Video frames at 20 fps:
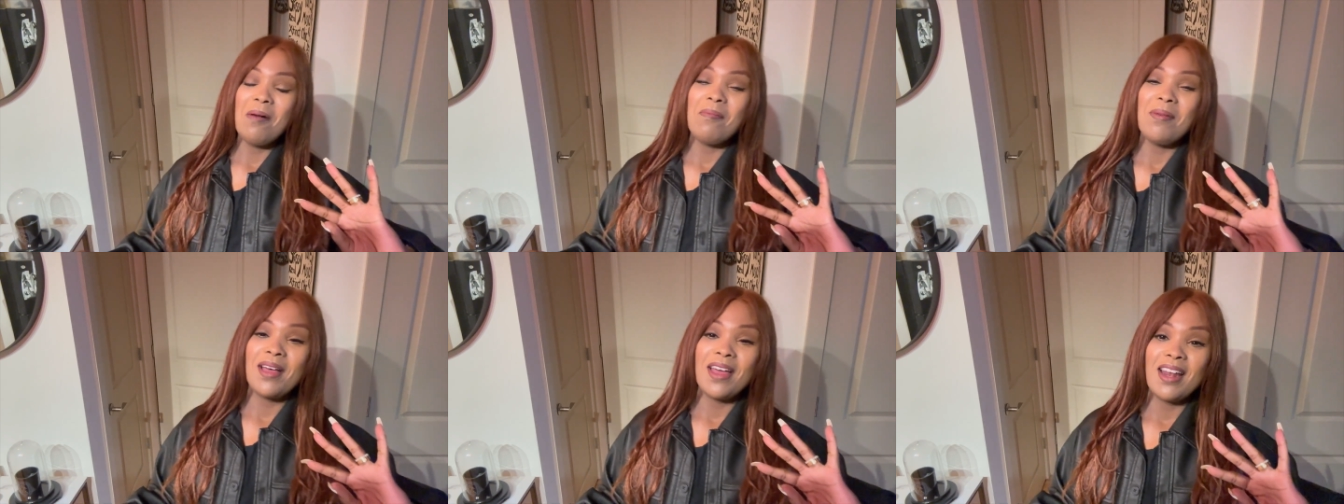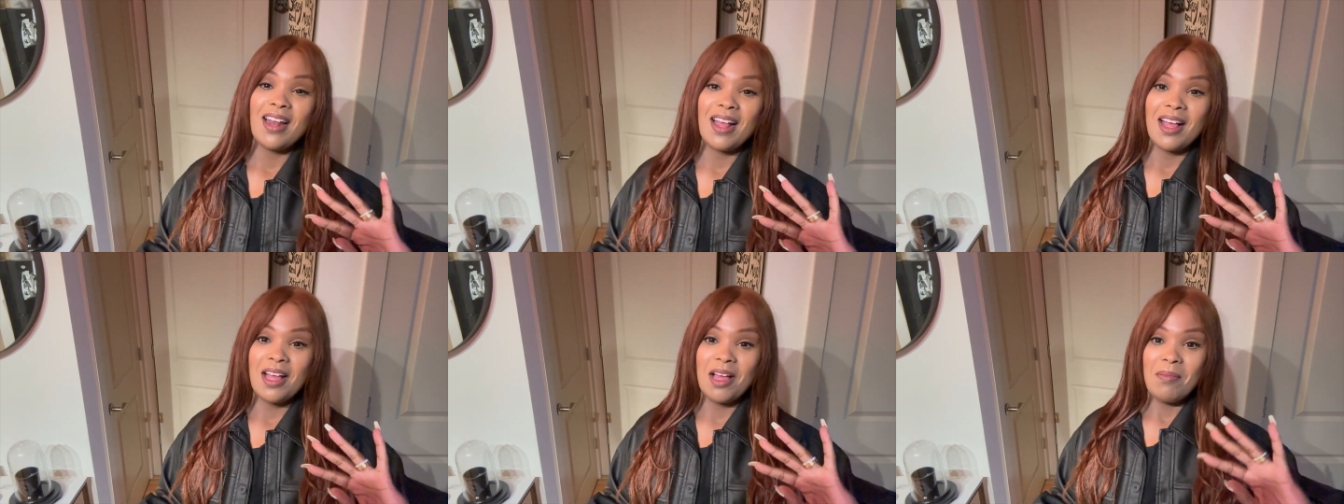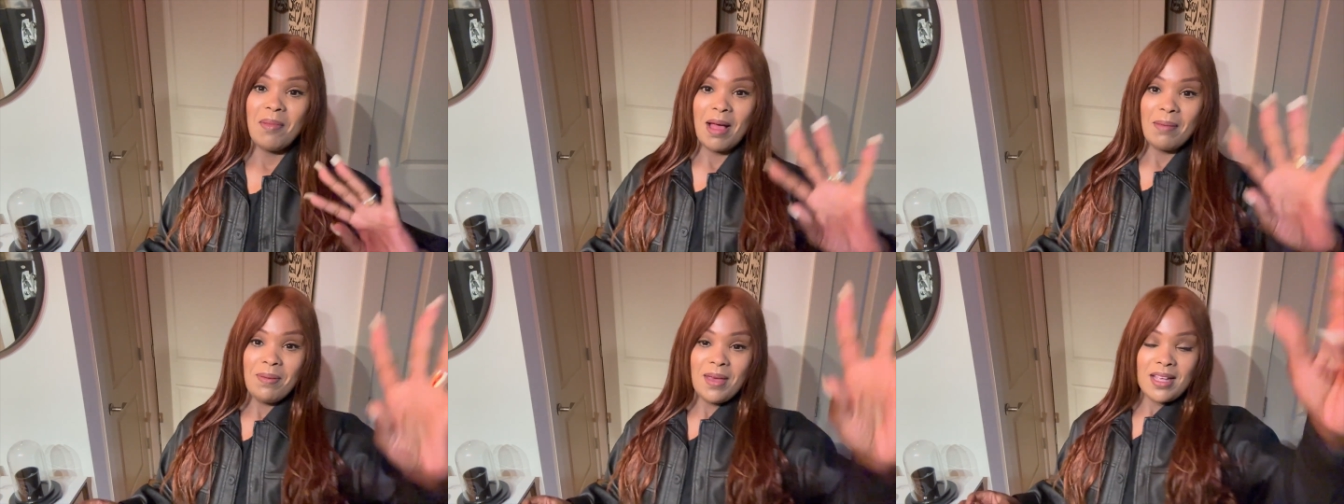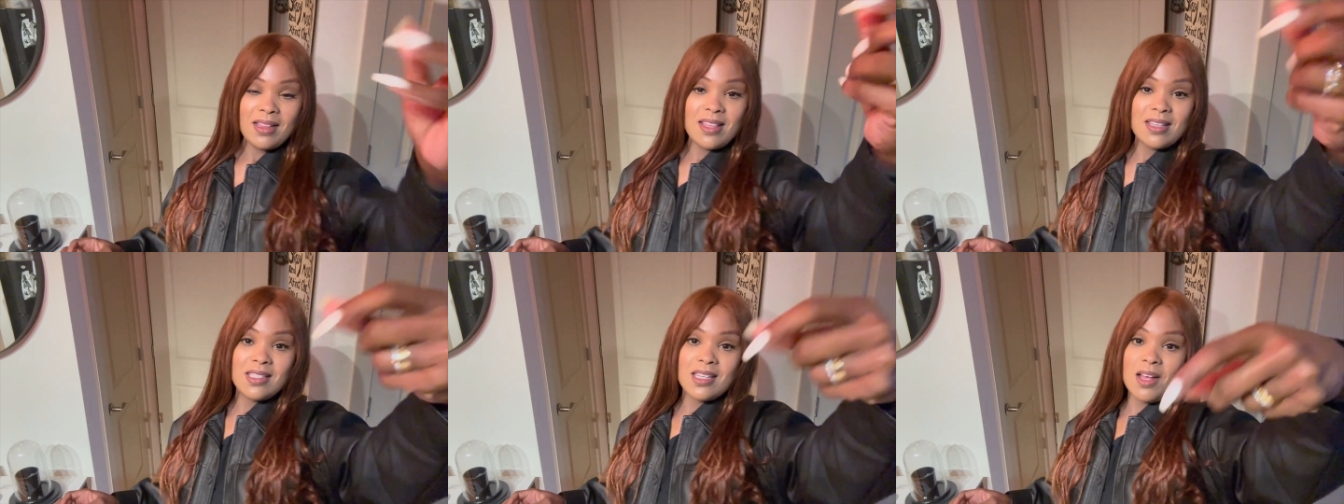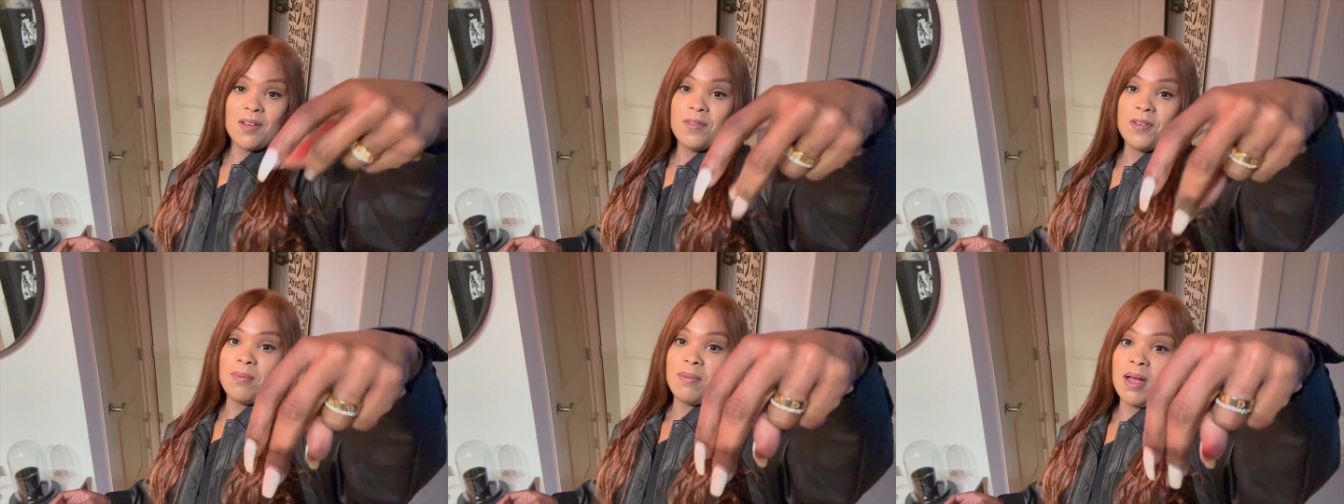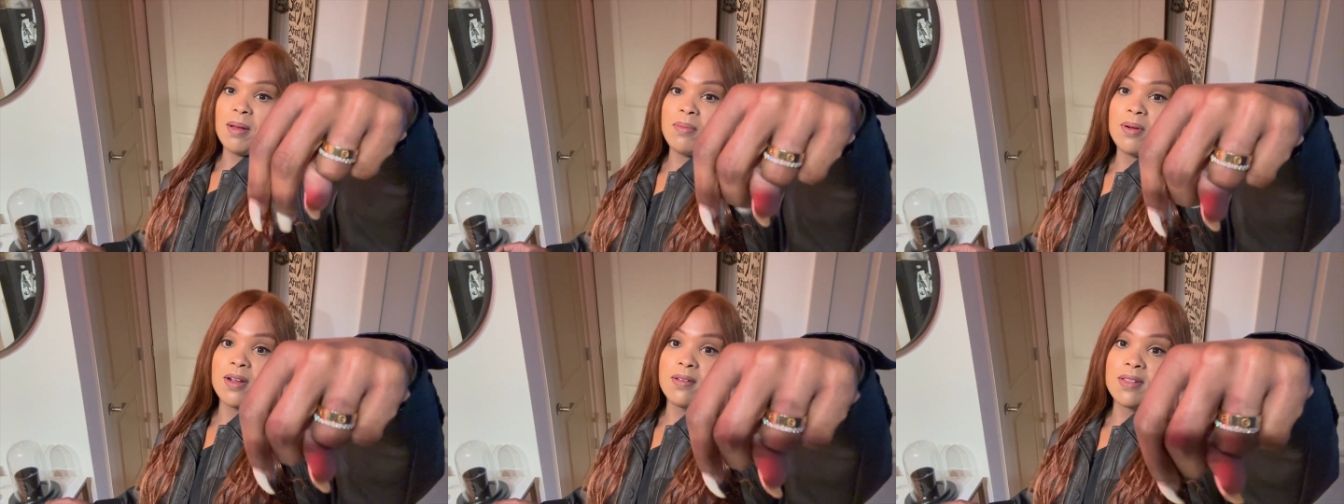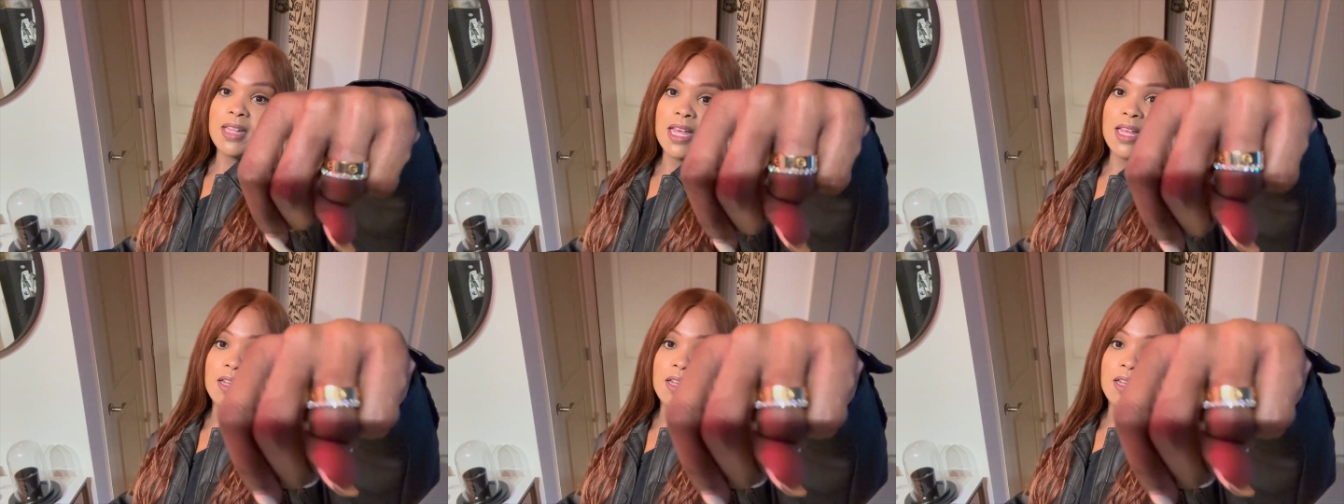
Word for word: but um, I picked this up for my birthday